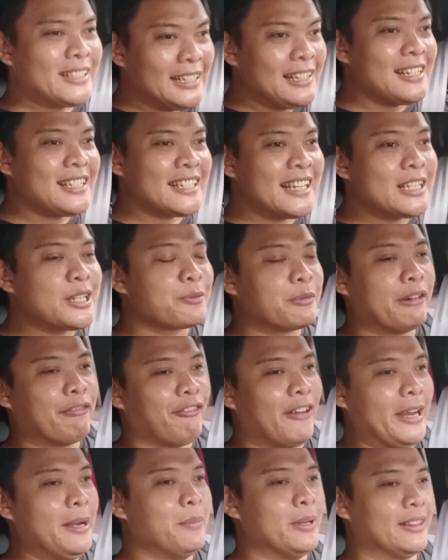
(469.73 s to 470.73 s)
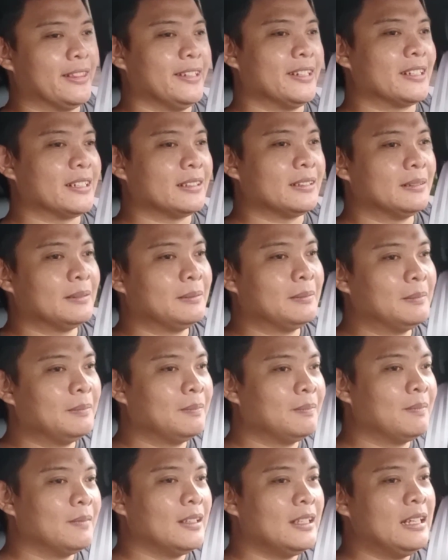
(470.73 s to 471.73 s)
still a sense of refinement there.
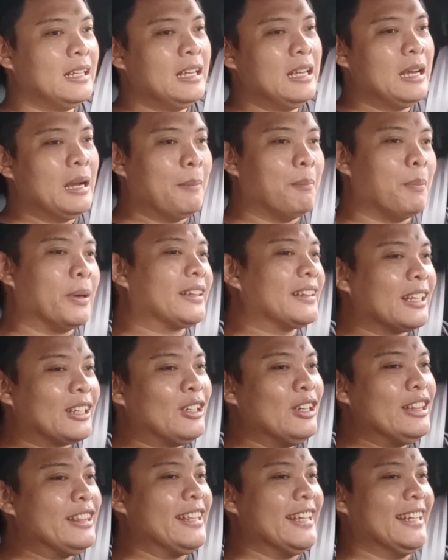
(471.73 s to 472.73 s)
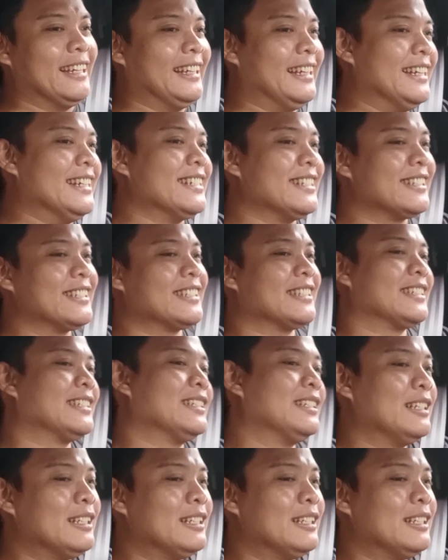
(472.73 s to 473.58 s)
But the good thing is,